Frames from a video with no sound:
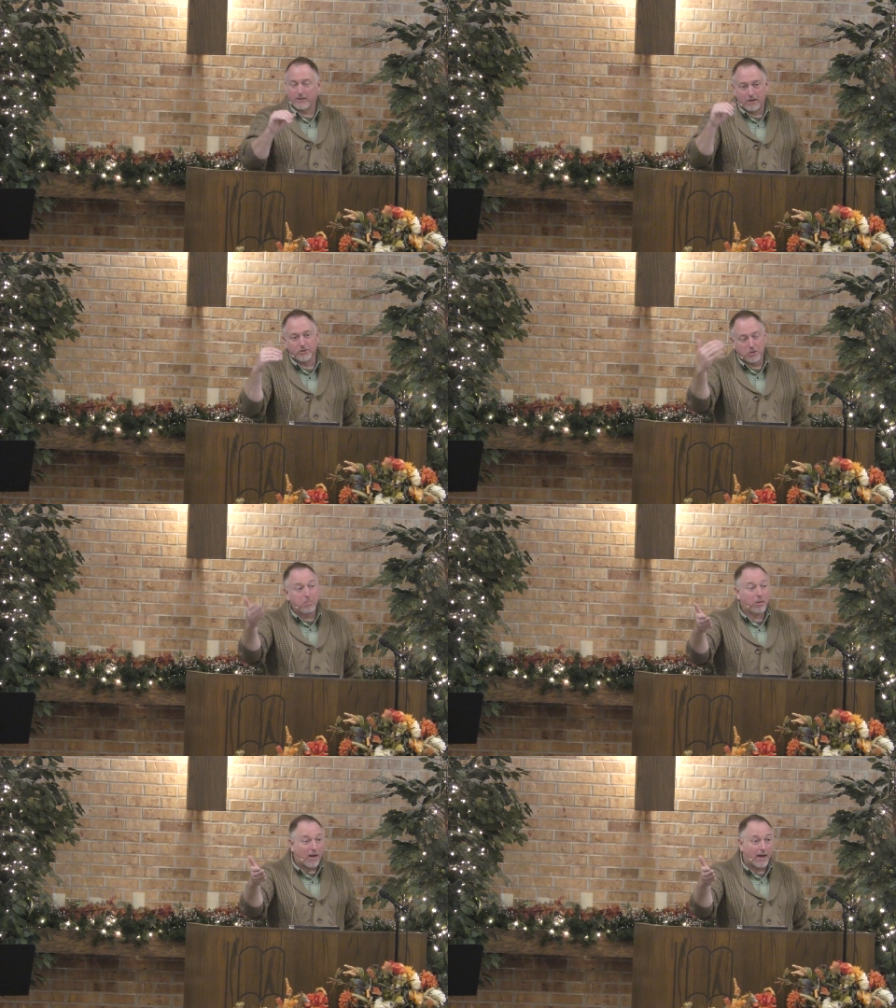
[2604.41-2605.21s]
Now, it's
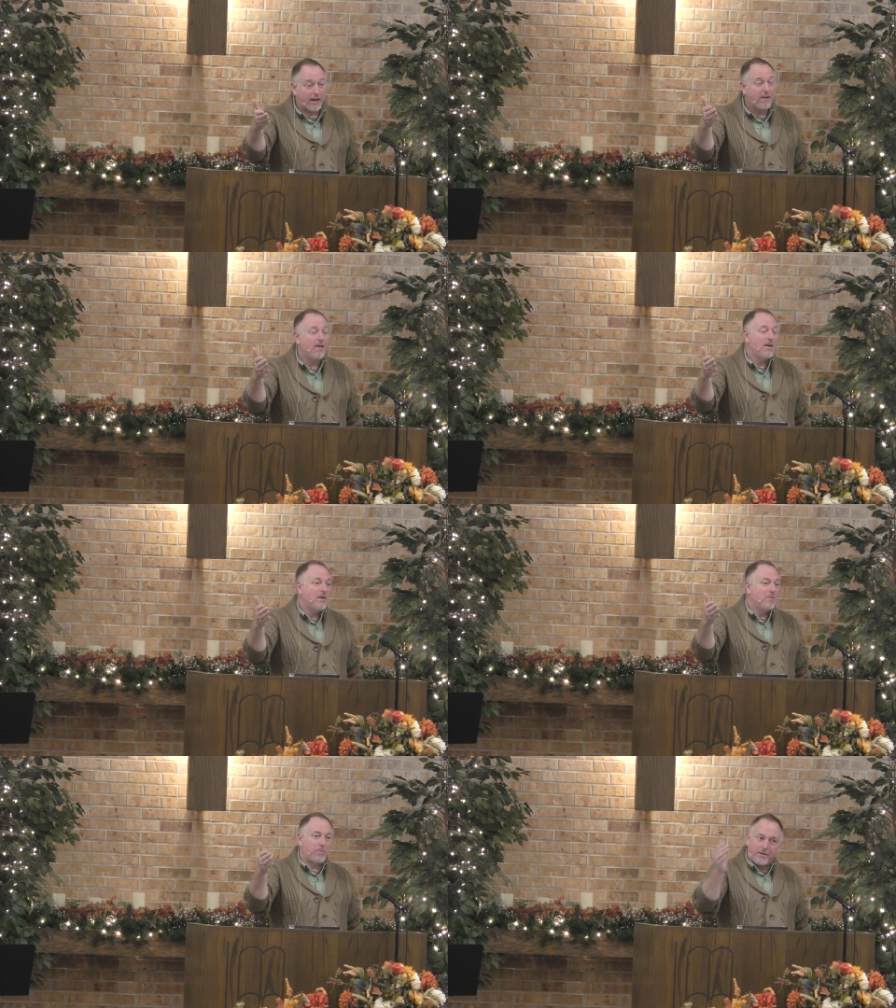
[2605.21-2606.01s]
implied,
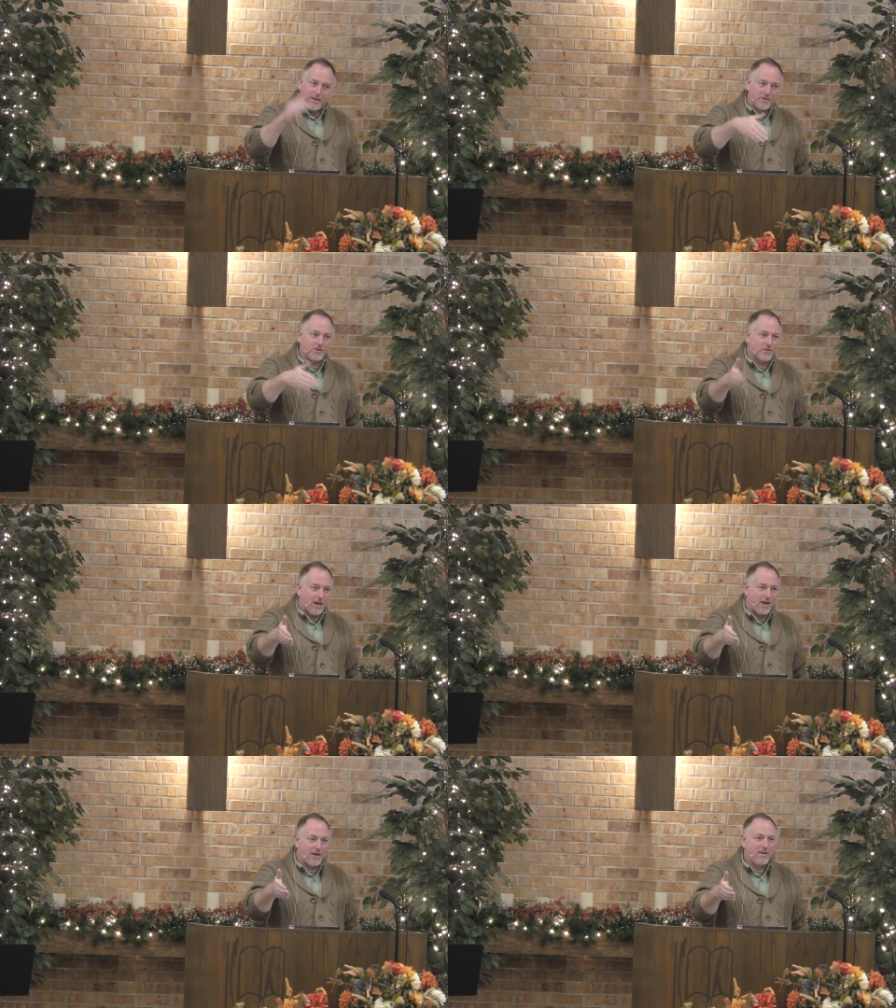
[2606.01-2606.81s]
but it doesn't
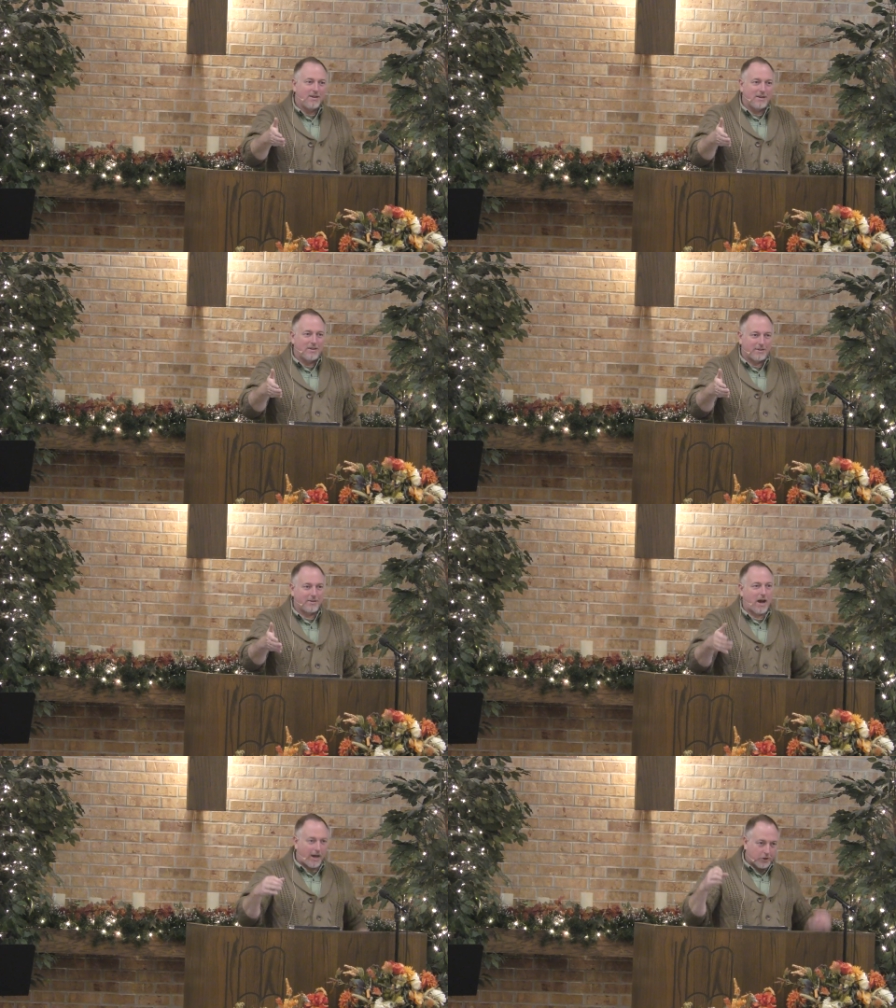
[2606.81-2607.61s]
say
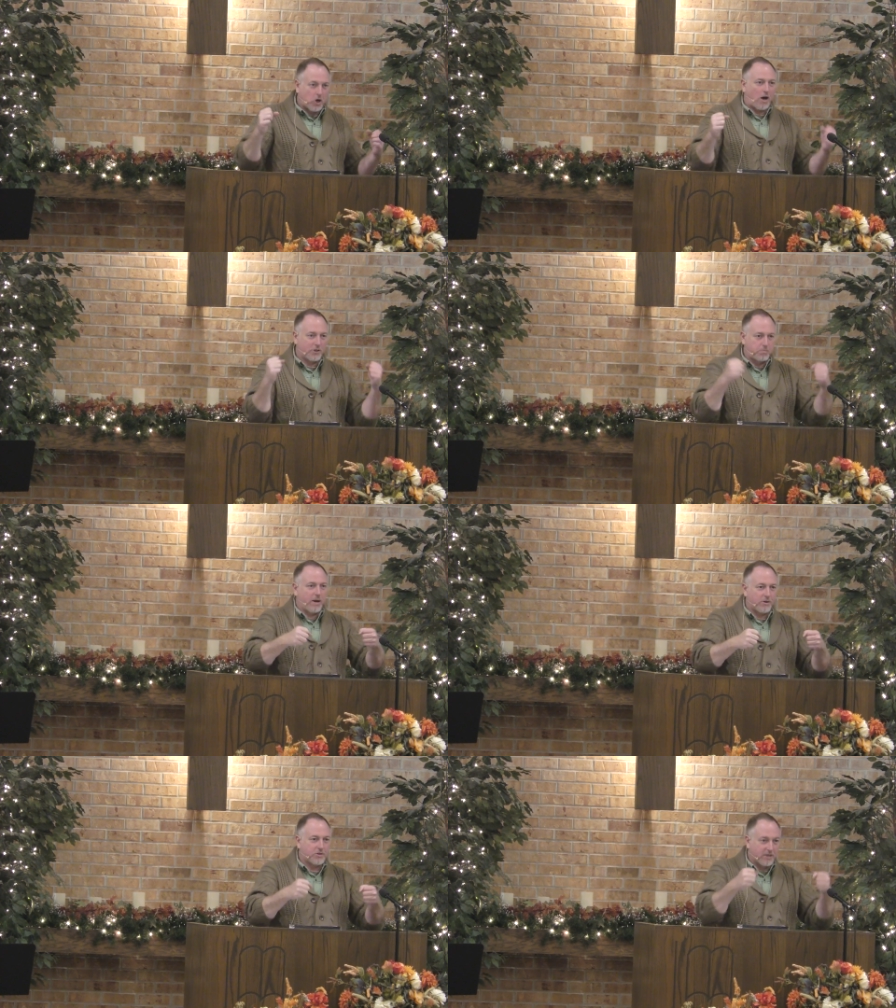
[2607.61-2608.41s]
God caused
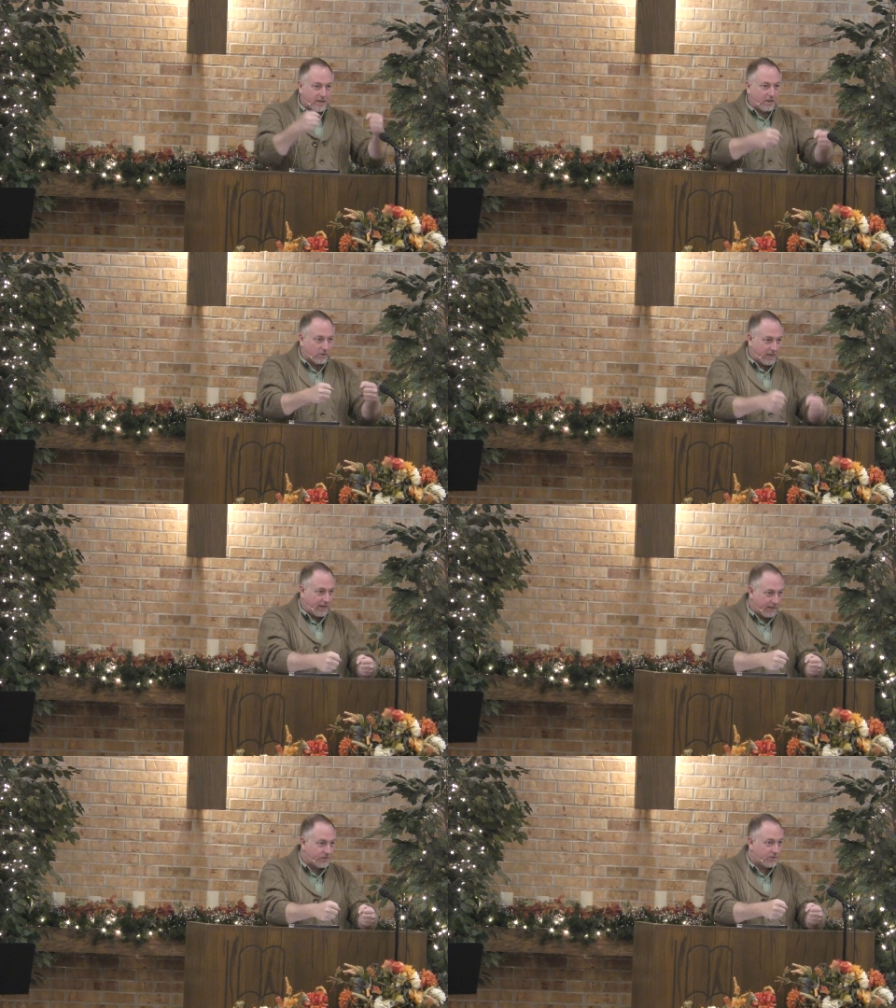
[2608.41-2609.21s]
bears to kill
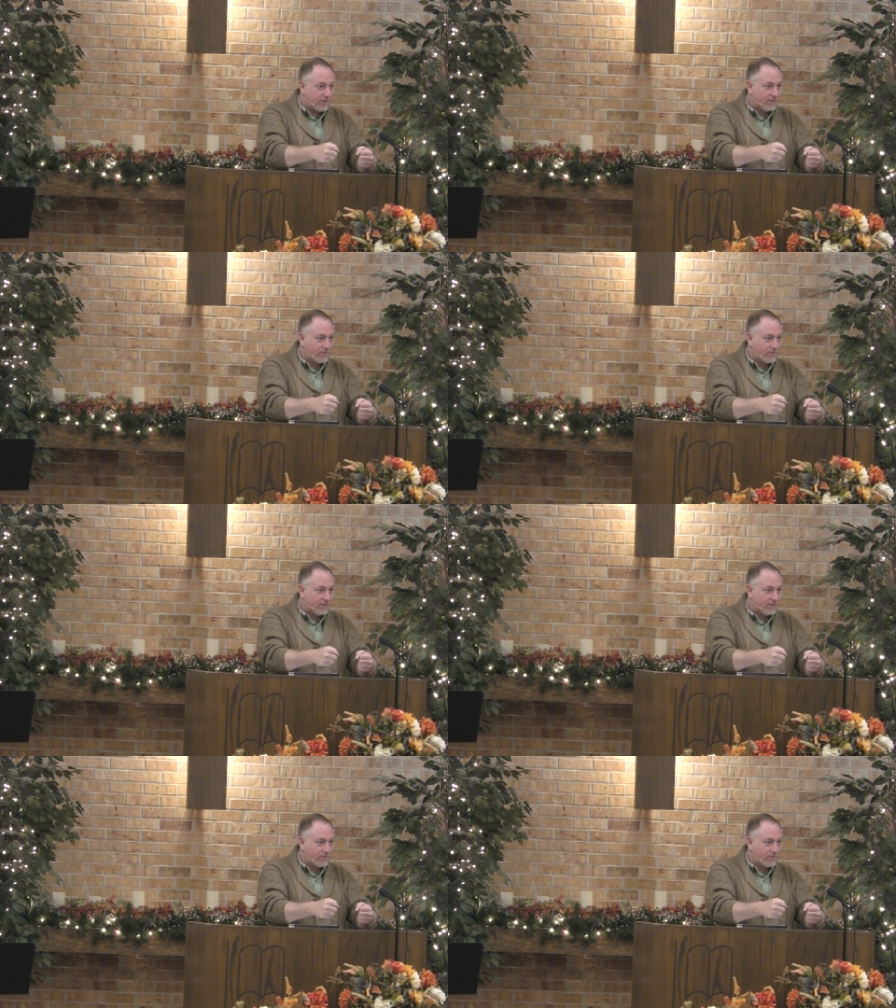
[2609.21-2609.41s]
kids,